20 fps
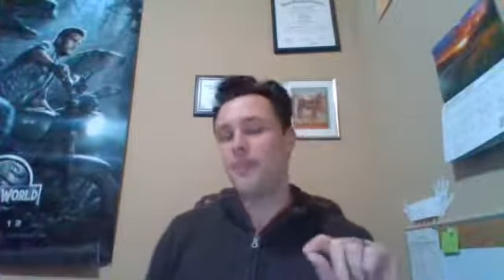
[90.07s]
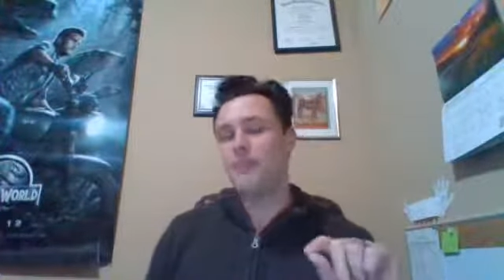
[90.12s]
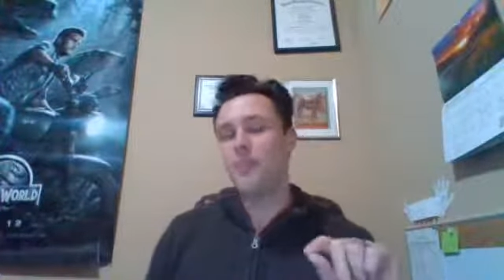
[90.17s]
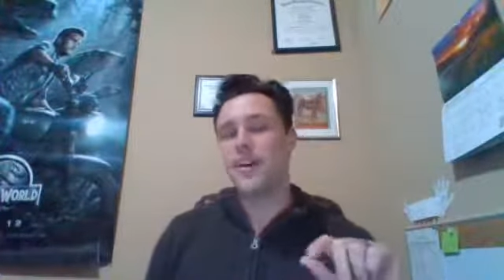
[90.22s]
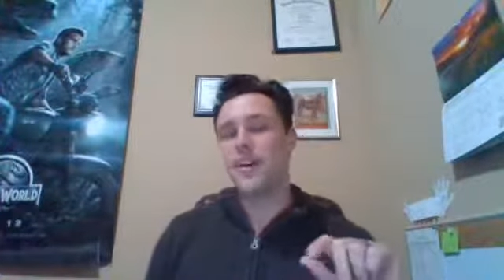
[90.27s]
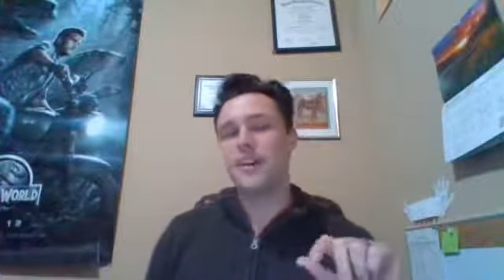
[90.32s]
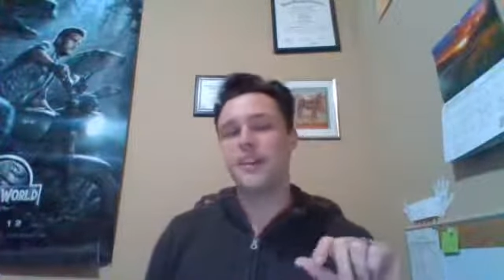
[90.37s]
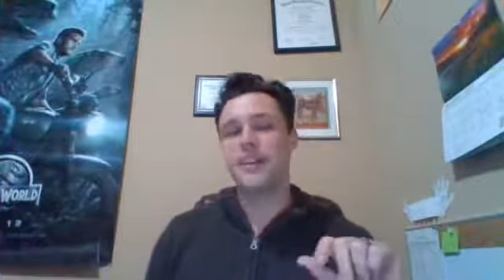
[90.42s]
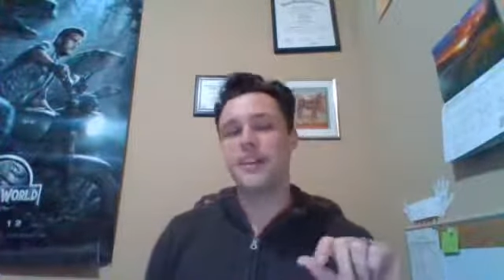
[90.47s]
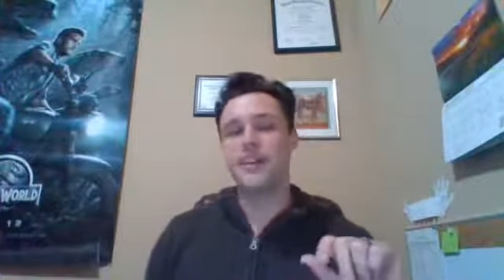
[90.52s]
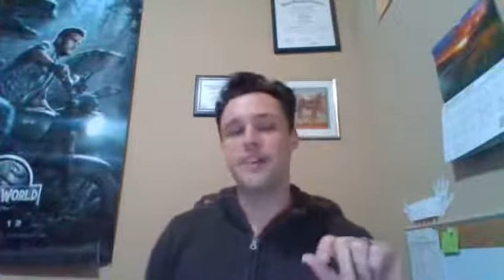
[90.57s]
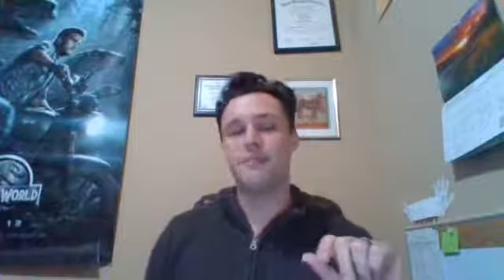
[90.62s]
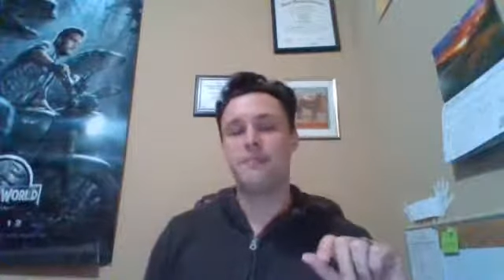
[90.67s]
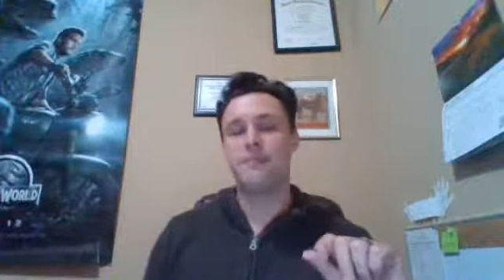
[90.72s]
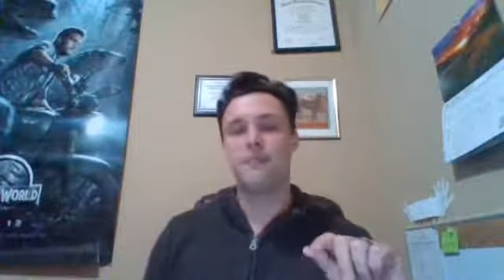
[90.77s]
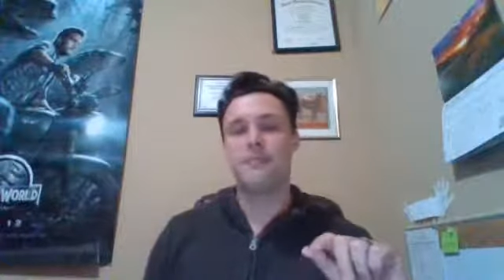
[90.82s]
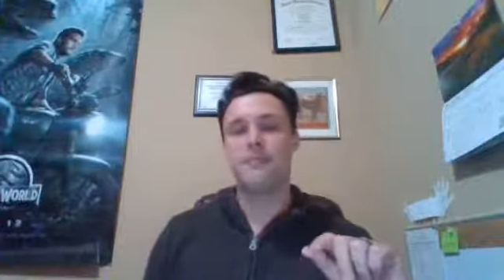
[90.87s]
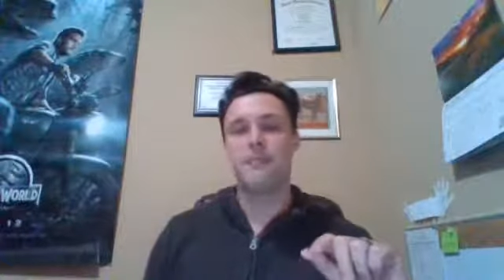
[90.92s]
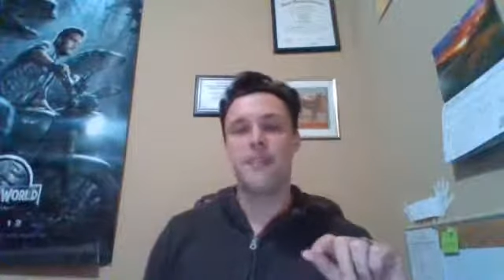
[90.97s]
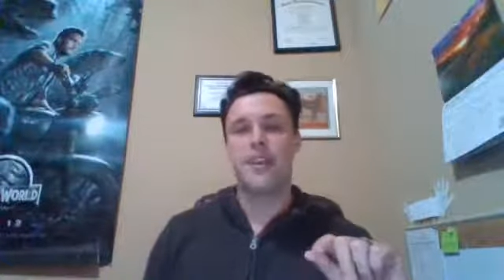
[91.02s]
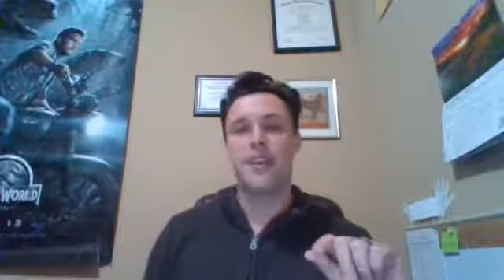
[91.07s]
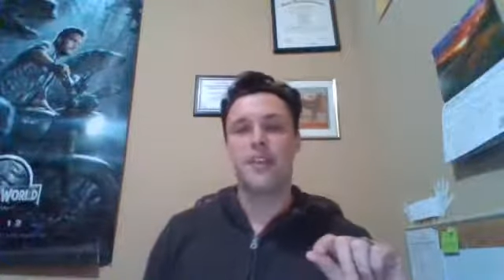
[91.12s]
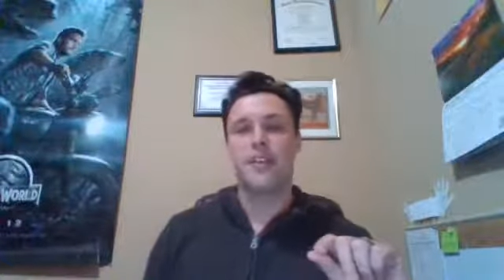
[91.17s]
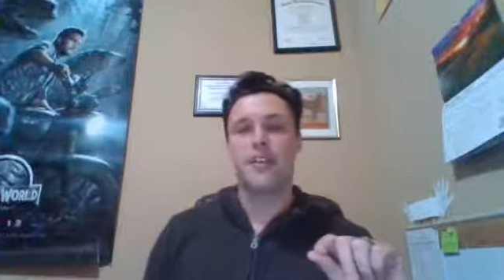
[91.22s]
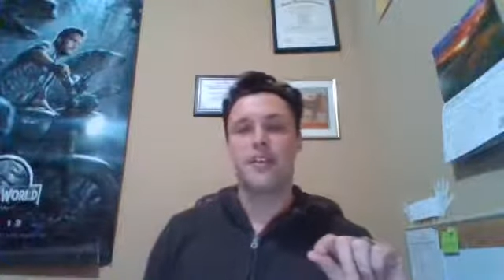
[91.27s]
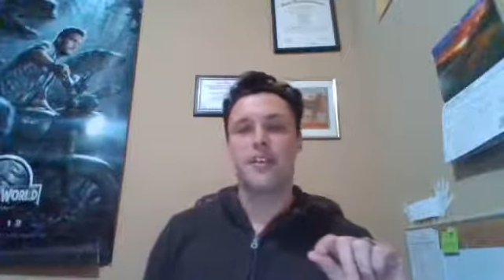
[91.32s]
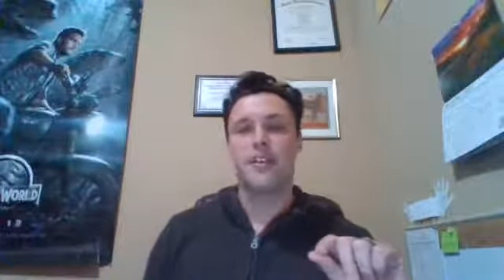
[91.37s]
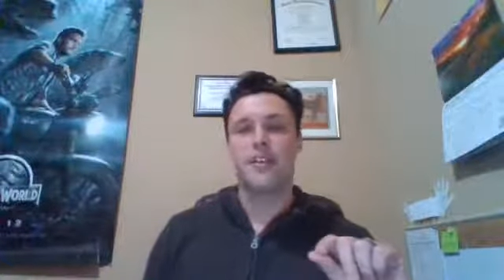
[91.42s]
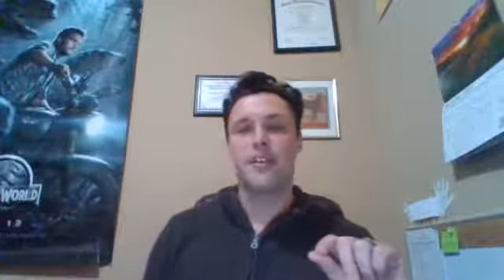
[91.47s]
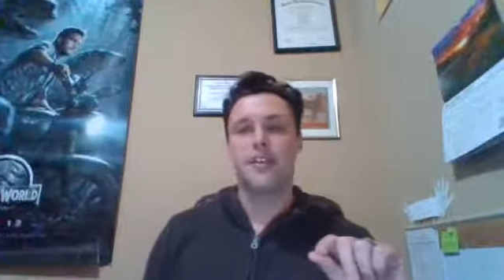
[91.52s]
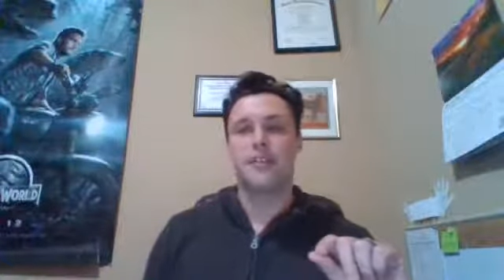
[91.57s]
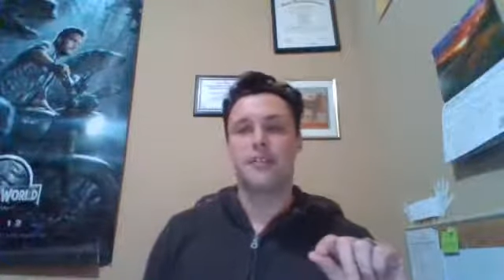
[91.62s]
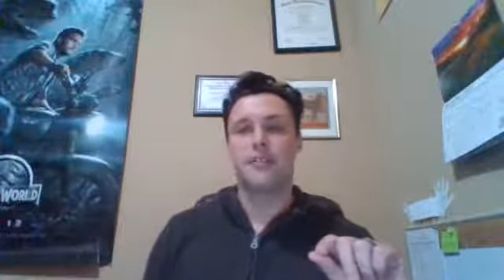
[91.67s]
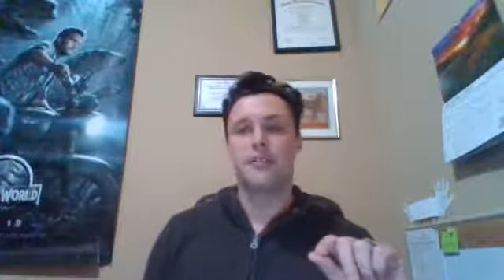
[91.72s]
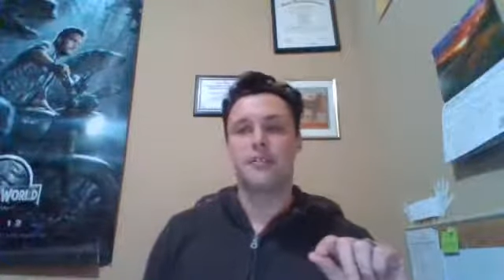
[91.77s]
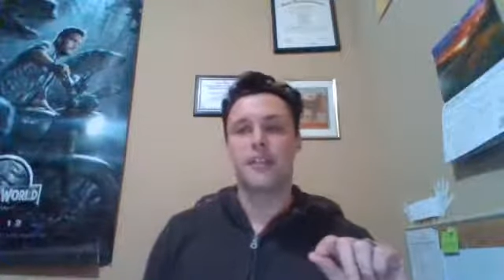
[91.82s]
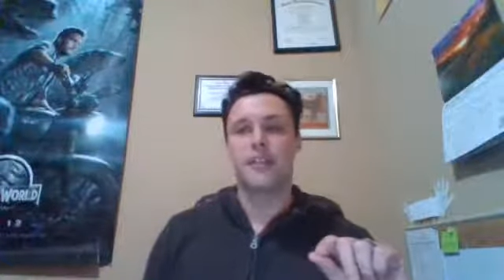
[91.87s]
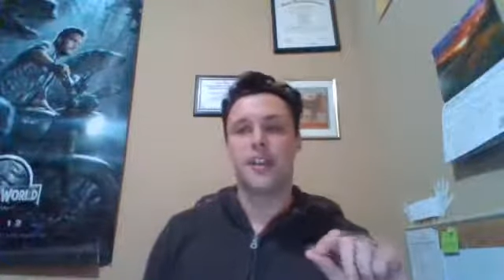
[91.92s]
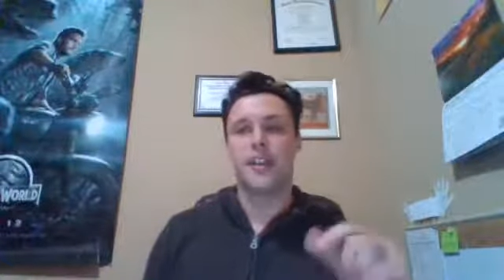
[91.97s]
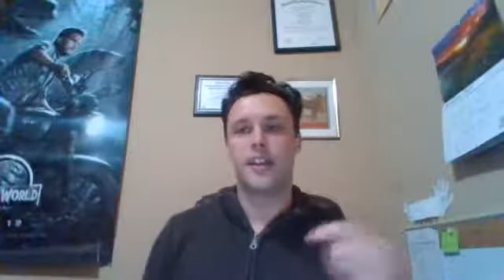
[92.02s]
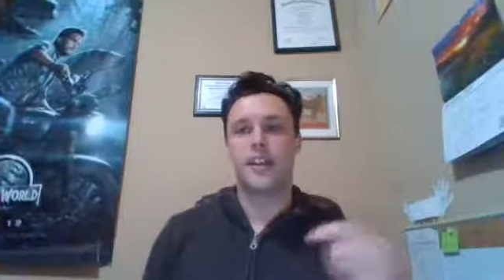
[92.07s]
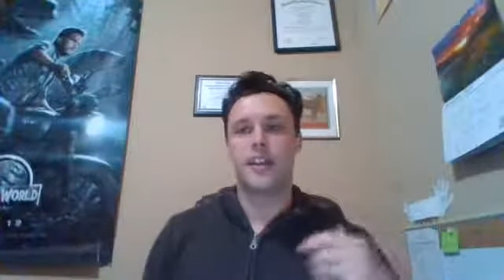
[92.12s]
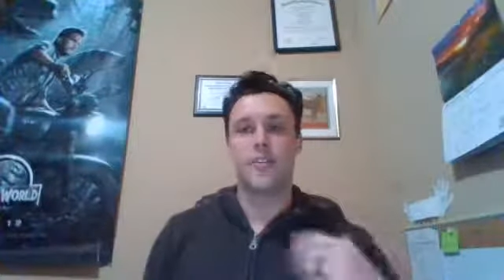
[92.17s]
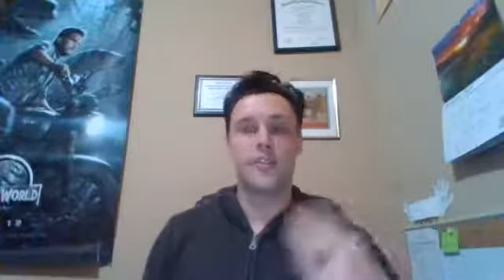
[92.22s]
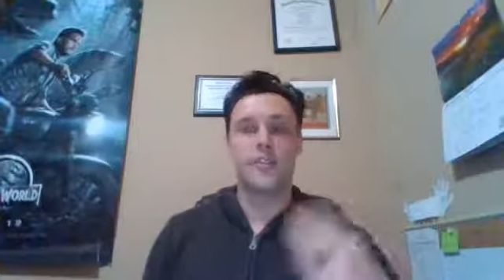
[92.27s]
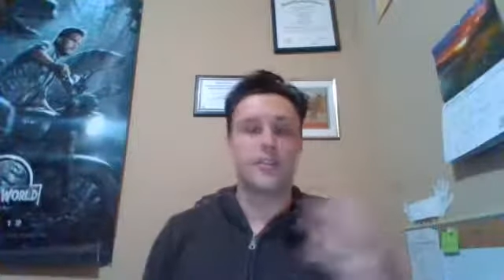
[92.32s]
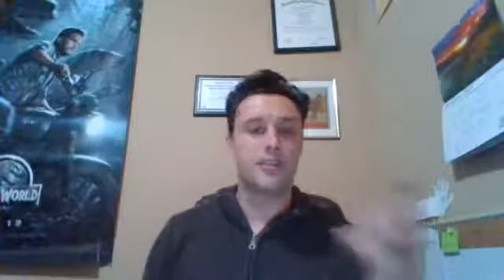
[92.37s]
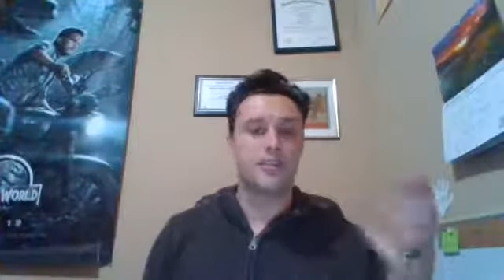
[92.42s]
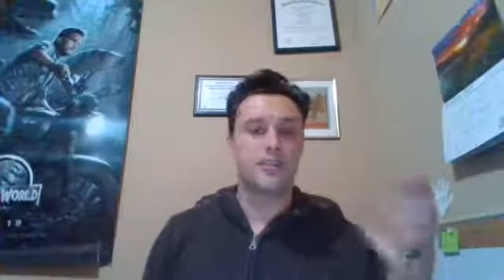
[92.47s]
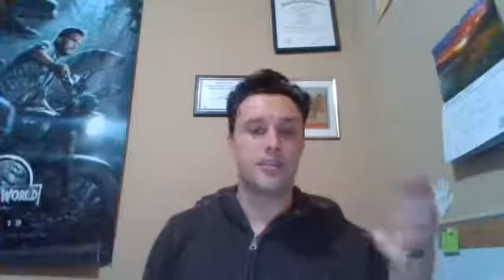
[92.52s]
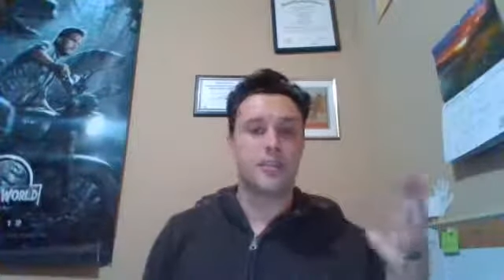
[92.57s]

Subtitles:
But and even